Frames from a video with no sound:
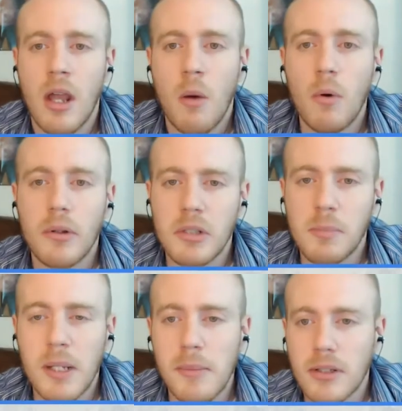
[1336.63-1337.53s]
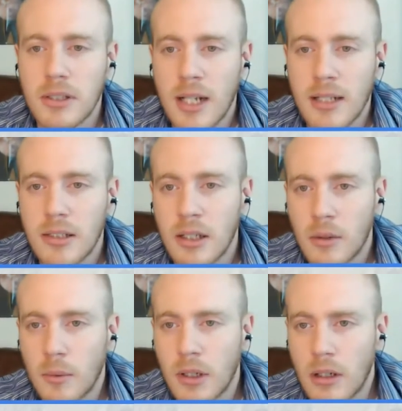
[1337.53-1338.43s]
Well, speaking about sizes
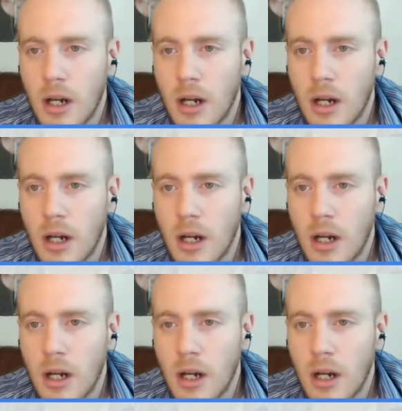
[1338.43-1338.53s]
here, we're